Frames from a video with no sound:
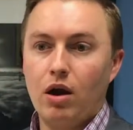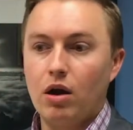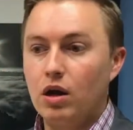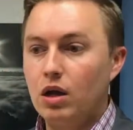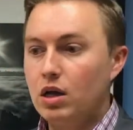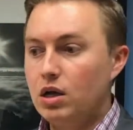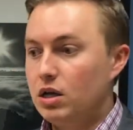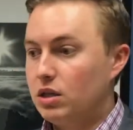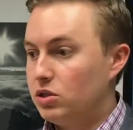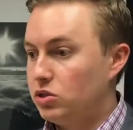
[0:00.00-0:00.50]
At
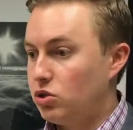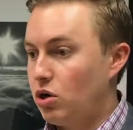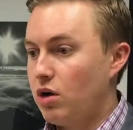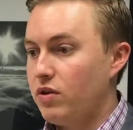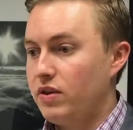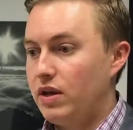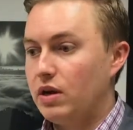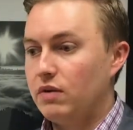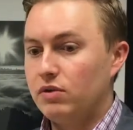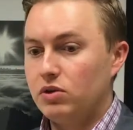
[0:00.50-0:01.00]
the start
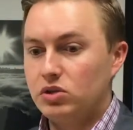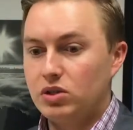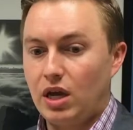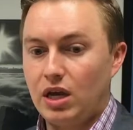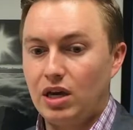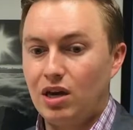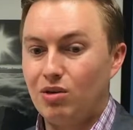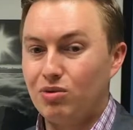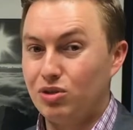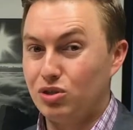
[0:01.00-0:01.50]
of the interview,
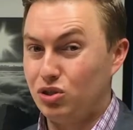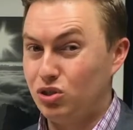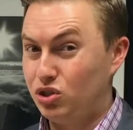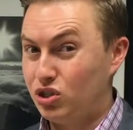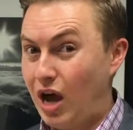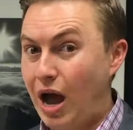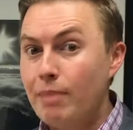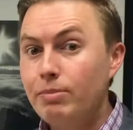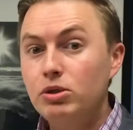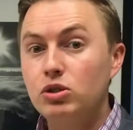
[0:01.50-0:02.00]
say, this
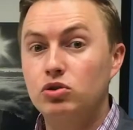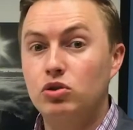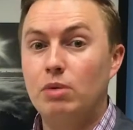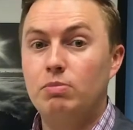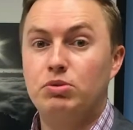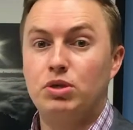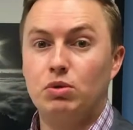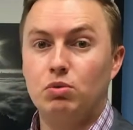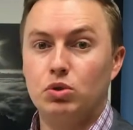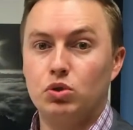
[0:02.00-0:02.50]
job
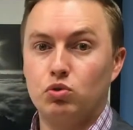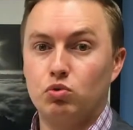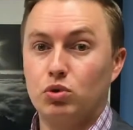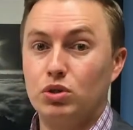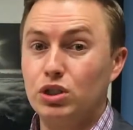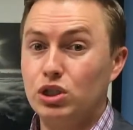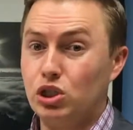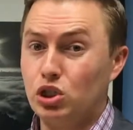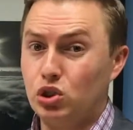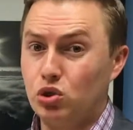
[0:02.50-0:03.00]
description was
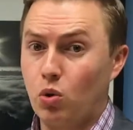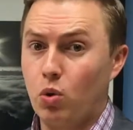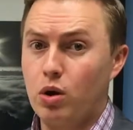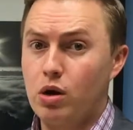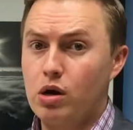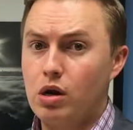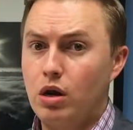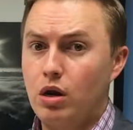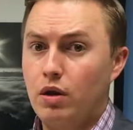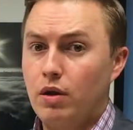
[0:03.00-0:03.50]
really
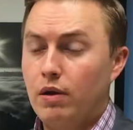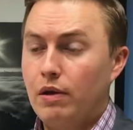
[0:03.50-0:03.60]
short,